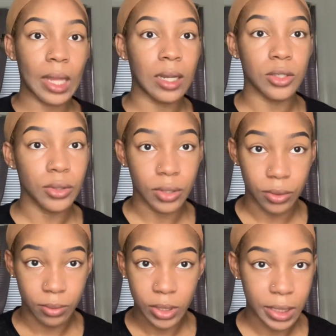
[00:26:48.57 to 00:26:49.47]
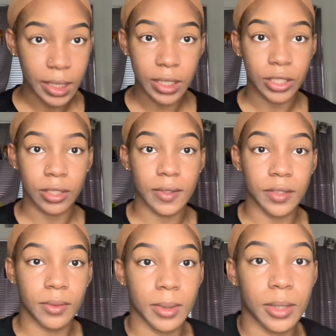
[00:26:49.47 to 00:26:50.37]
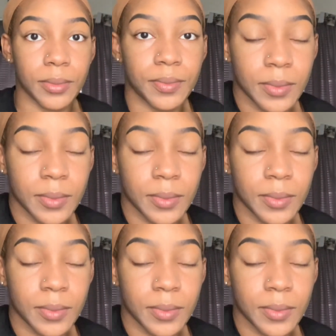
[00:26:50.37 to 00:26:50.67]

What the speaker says: Do you just clean the surface for real?